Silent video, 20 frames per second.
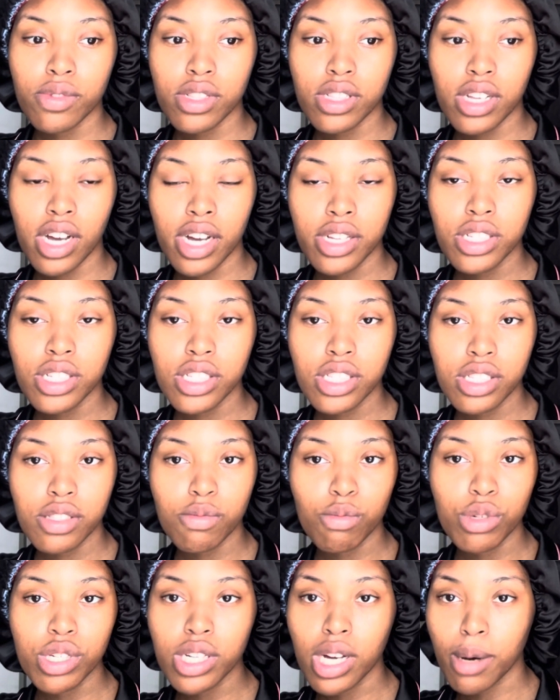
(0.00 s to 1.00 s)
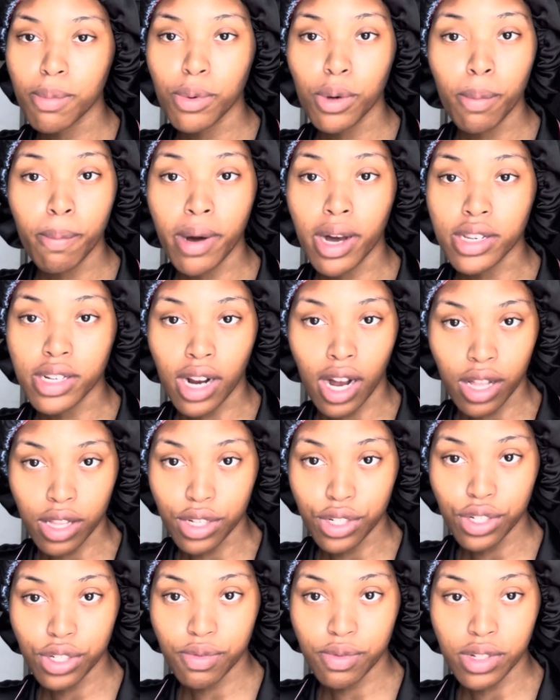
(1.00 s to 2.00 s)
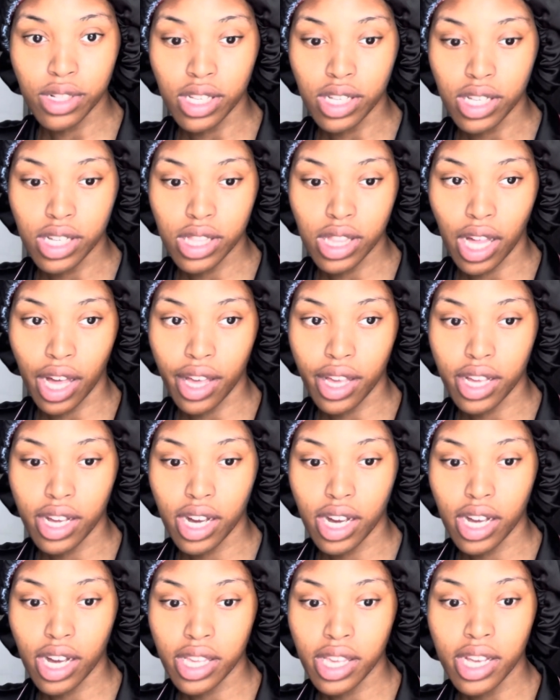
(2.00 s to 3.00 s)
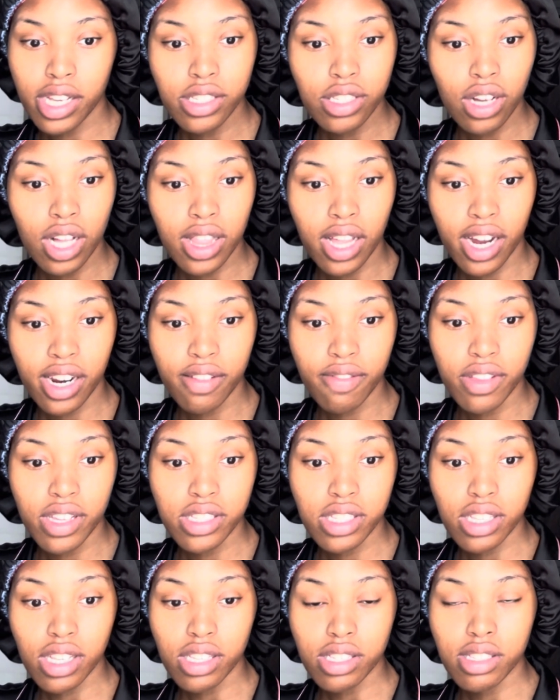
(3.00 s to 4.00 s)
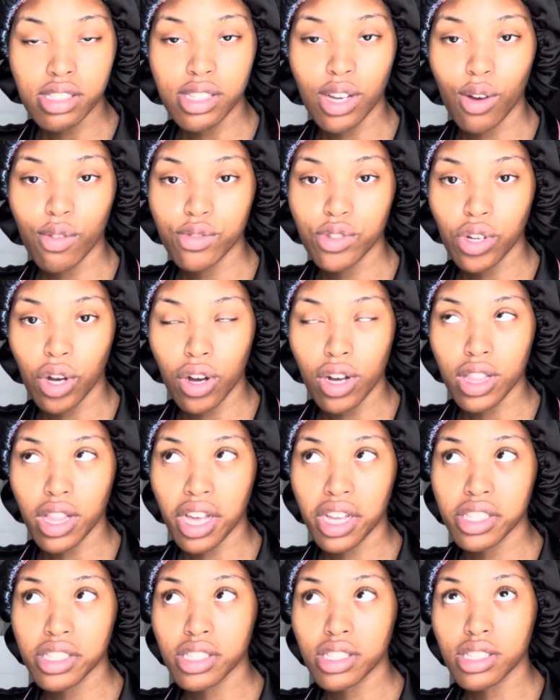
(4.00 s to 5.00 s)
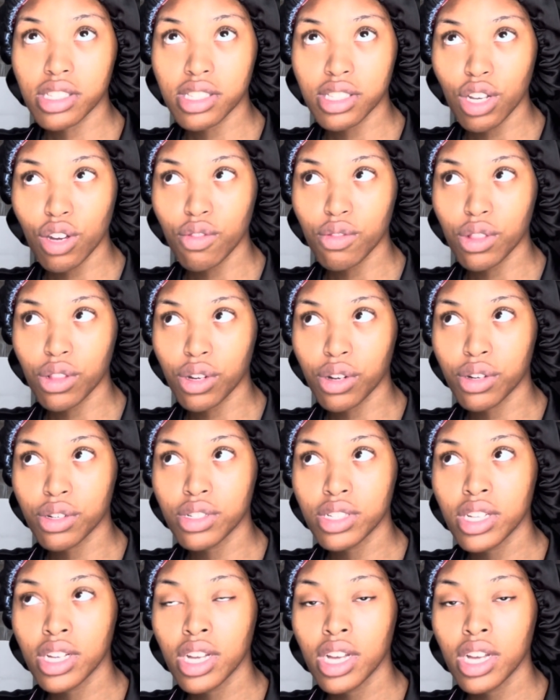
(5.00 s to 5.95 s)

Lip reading: I just re-up on my knowledge, really. Like, yes, a lot of this is self-taught, a lot of this is self-learned,